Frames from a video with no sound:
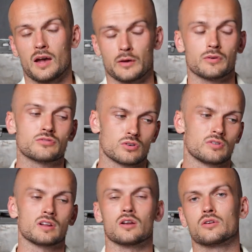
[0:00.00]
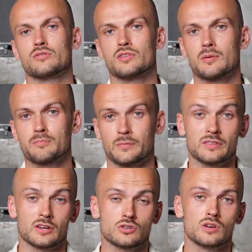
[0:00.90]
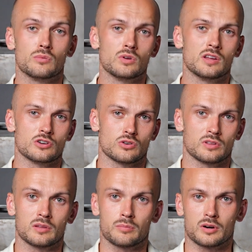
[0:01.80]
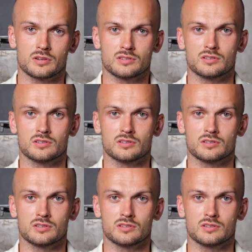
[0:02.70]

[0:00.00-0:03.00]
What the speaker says: And we have surveyed a lot of them, and they actually really enjoy that part,